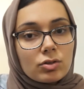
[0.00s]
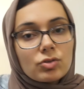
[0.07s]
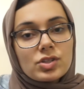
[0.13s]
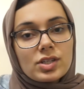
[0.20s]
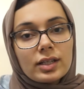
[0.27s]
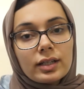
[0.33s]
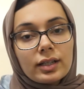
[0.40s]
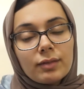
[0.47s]

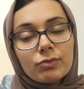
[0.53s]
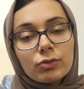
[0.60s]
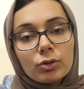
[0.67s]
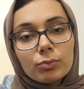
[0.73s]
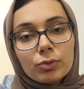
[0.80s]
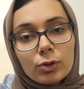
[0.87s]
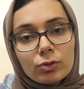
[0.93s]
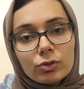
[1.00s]
signing up for a
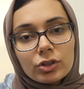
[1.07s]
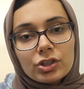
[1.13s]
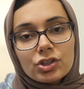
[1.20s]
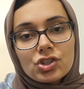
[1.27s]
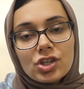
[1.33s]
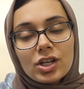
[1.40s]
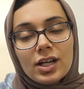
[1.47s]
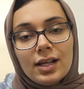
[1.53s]

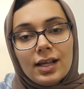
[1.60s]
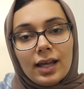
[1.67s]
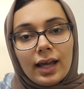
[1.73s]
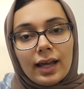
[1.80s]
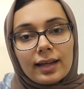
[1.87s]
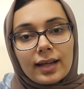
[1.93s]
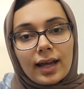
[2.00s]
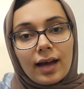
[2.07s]
brokerage
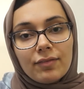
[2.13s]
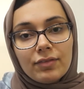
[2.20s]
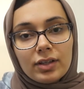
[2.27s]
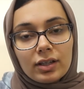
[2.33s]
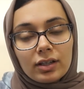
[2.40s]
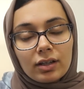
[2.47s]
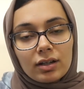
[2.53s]
and having,